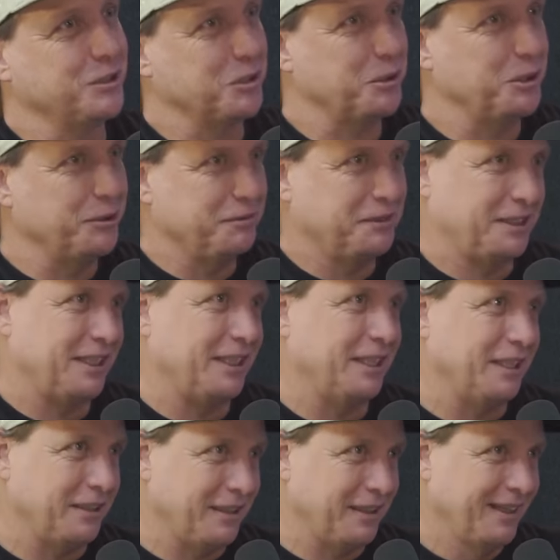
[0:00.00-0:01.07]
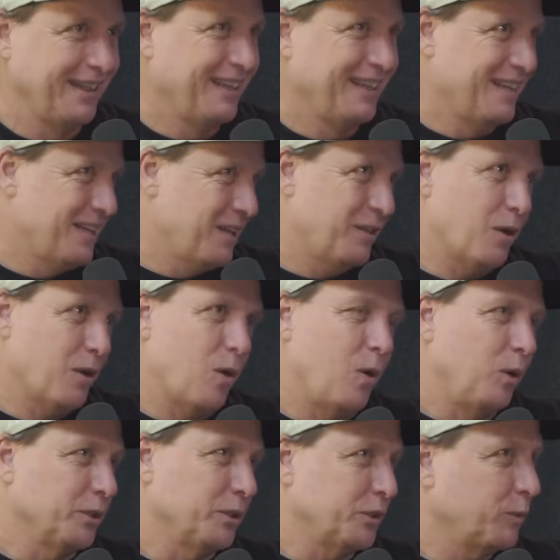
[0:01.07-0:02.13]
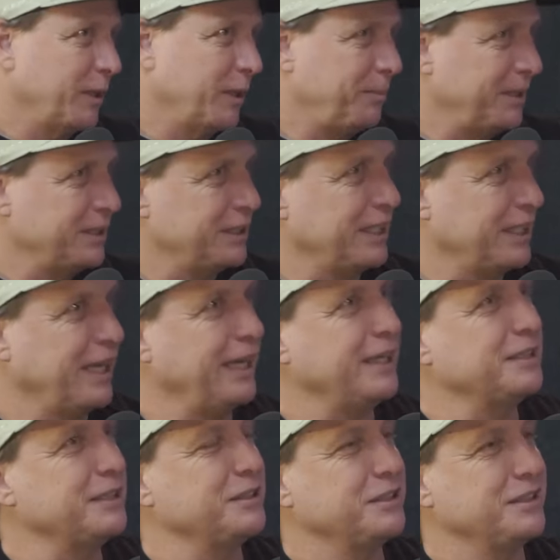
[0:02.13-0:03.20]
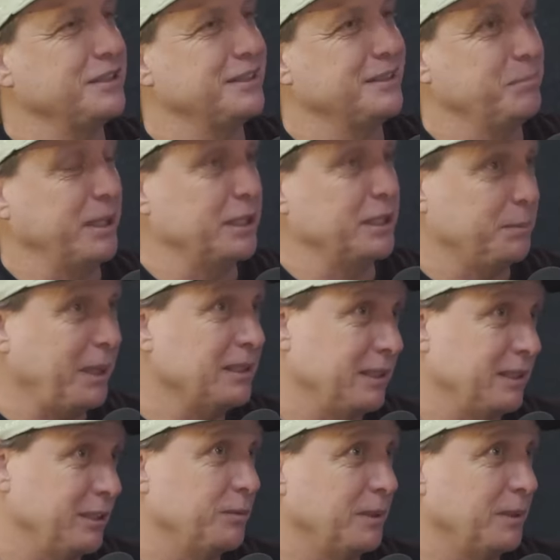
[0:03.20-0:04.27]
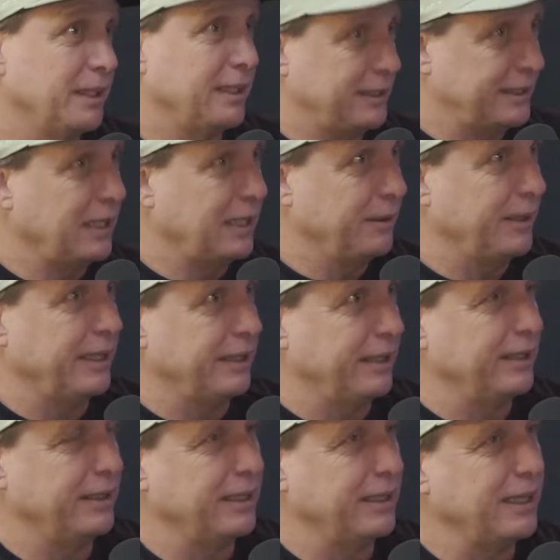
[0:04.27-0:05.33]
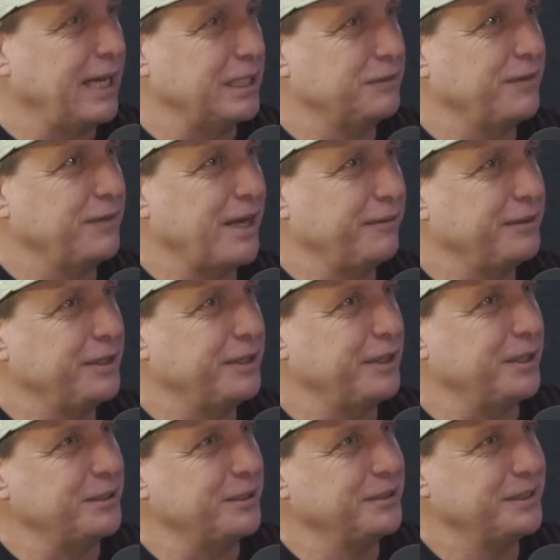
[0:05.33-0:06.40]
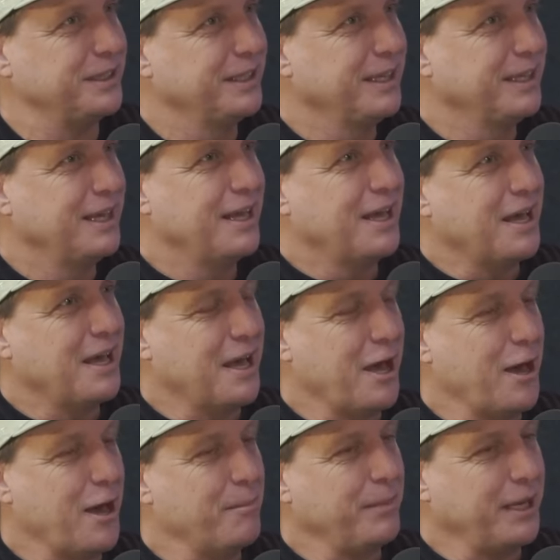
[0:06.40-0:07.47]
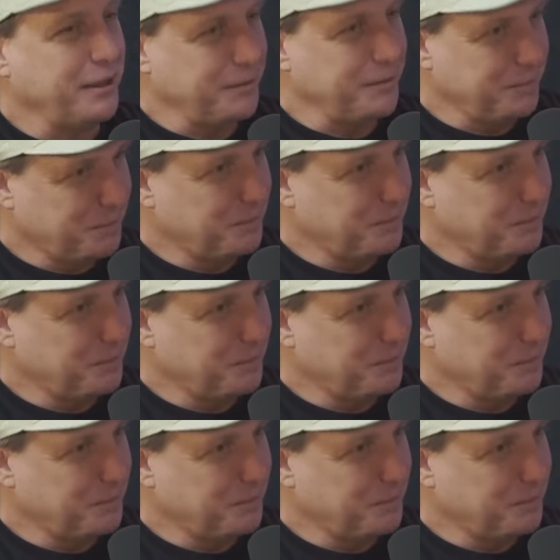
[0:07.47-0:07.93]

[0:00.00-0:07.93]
So you've seen the whole sweeping change, but especially it's really accelerated in the last 5 years. Yes. And